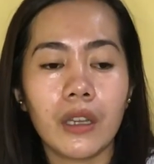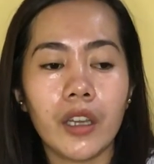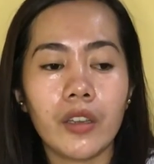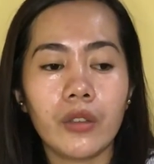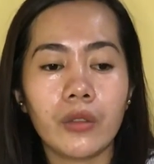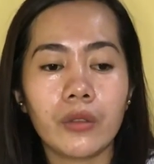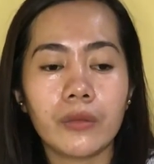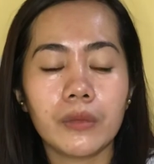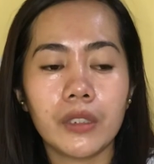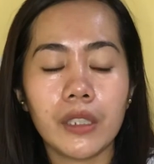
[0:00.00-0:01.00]
ano,
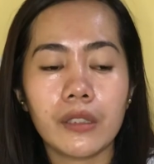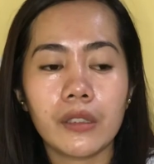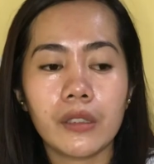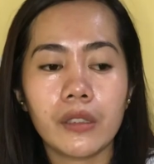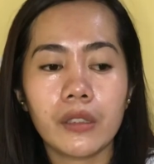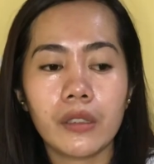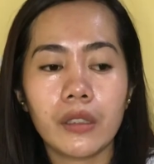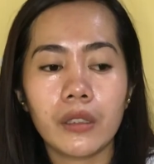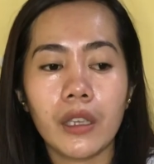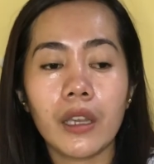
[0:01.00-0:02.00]
just
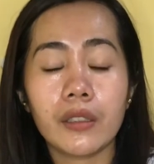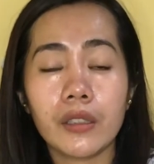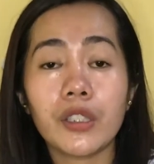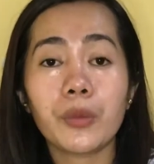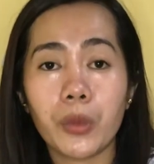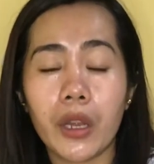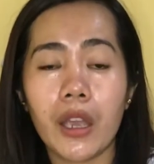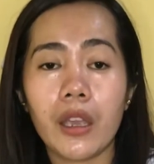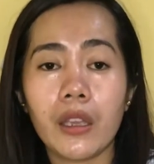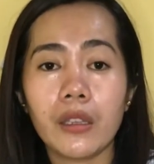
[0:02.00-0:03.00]

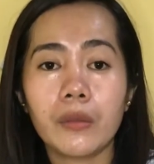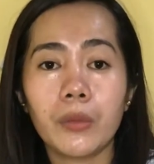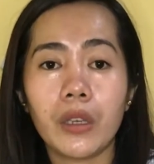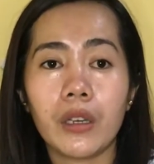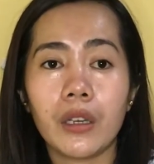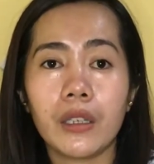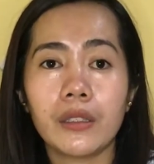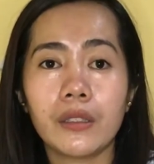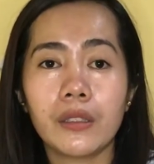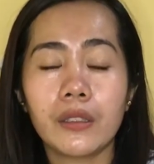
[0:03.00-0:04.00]
pray
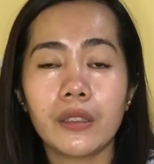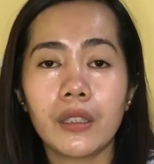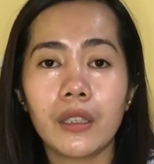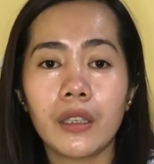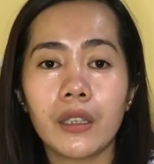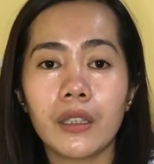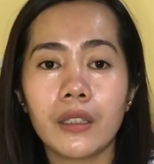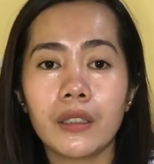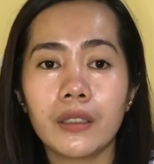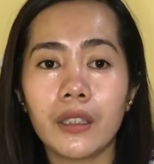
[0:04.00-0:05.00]
because
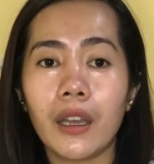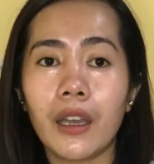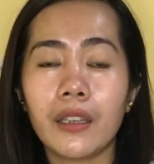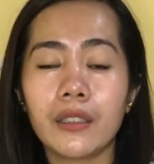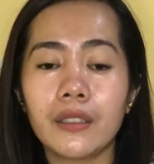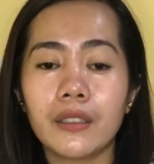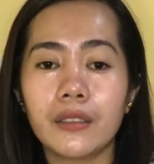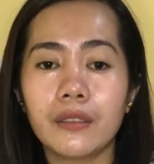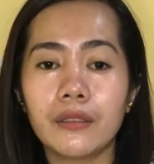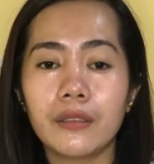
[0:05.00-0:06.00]
God,
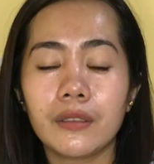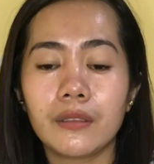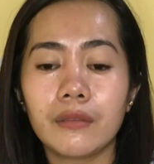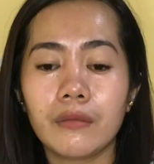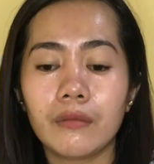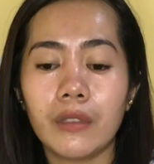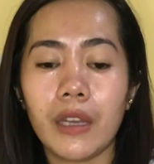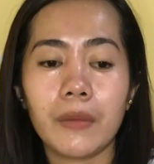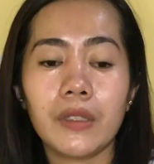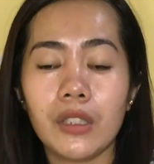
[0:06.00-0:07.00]
I
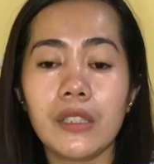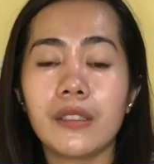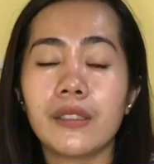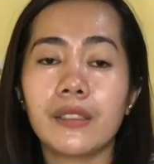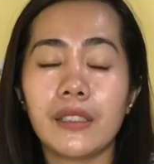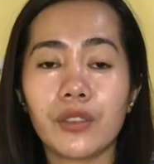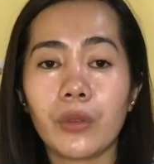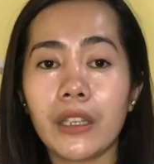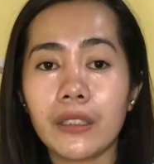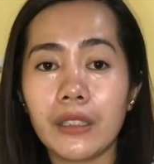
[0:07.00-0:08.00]
mean, Jesus is
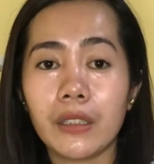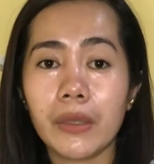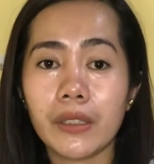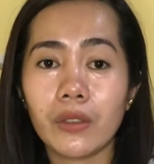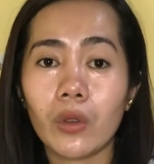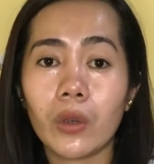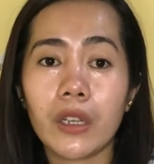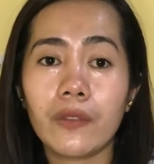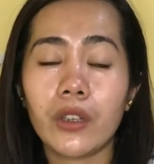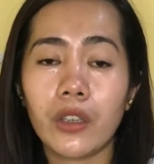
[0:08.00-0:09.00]
writing the best story
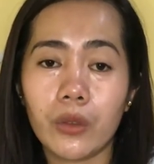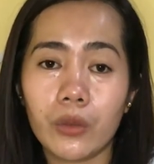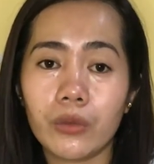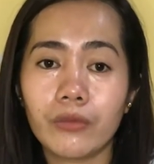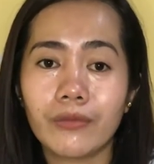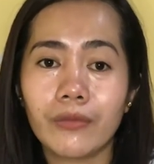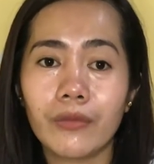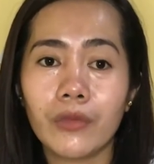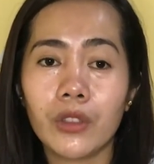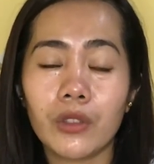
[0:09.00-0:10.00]
for you.
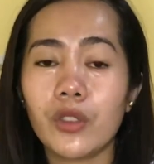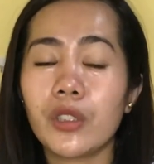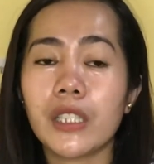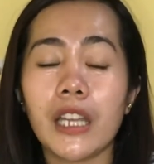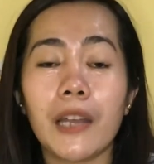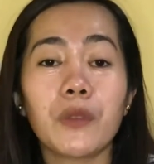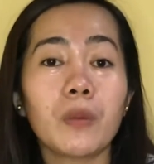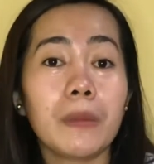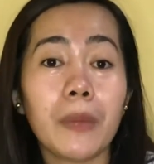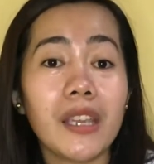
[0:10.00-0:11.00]
So you just have to
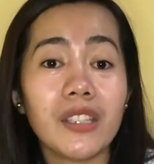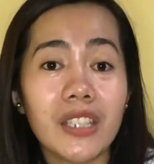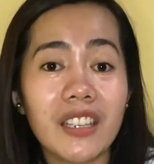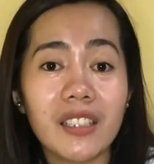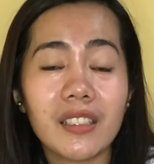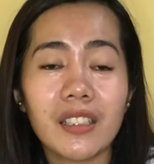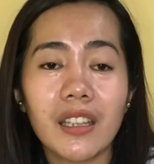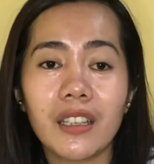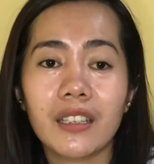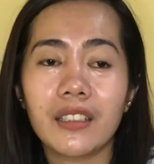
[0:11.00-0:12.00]
be patient.
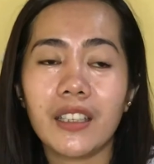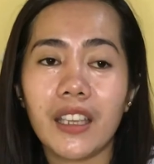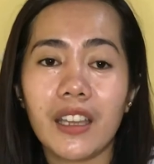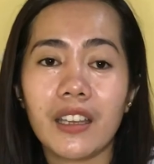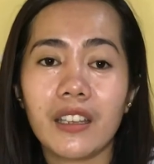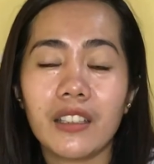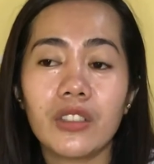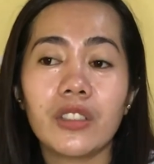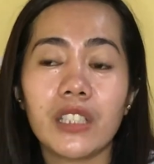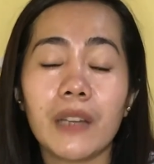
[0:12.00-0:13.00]
Yeah,
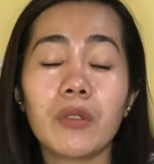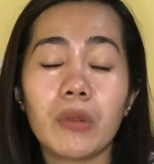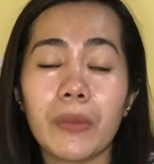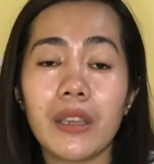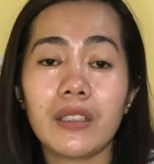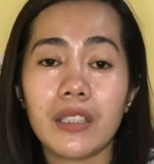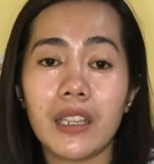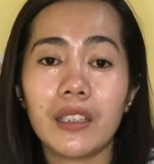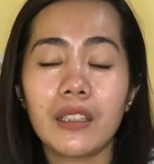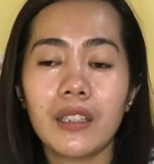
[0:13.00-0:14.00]
you just have to be
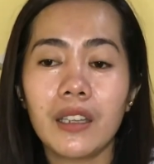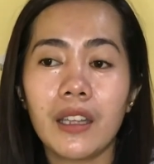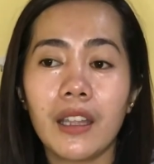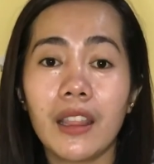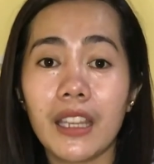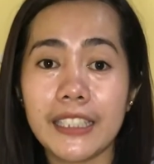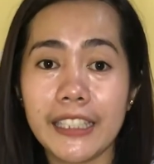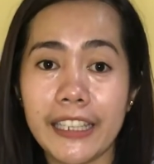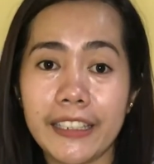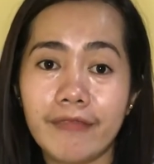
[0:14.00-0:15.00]
patient. That's
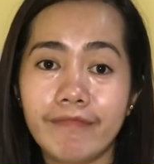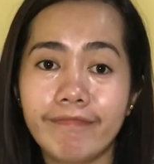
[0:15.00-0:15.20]
it.